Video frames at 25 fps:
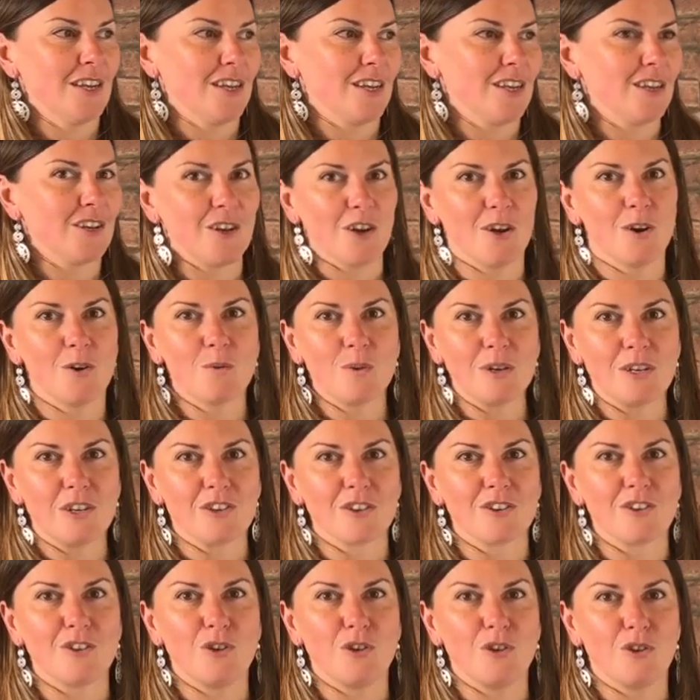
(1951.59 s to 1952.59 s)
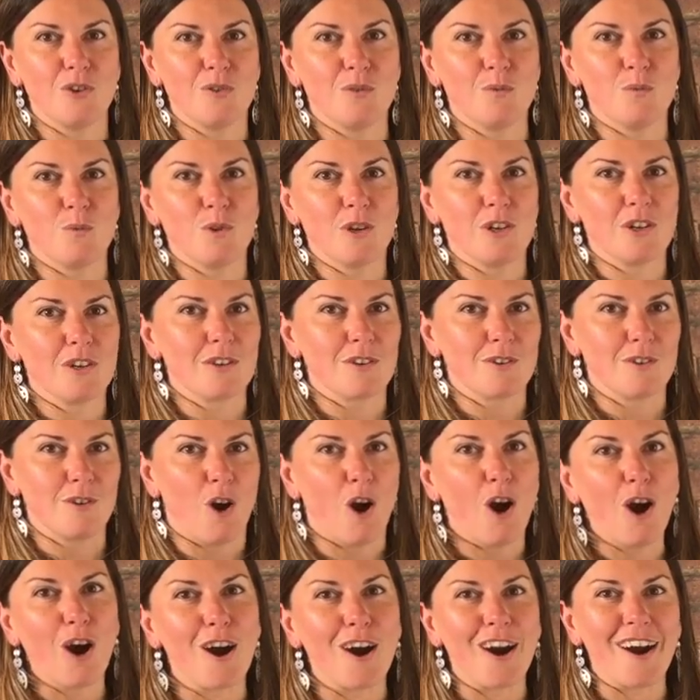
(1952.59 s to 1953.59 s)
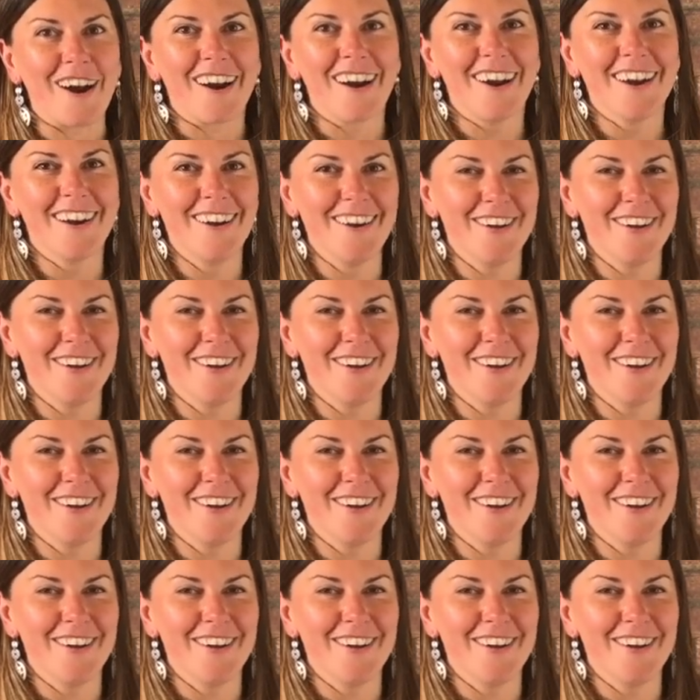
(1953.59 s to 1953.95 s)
you know, we just we just are.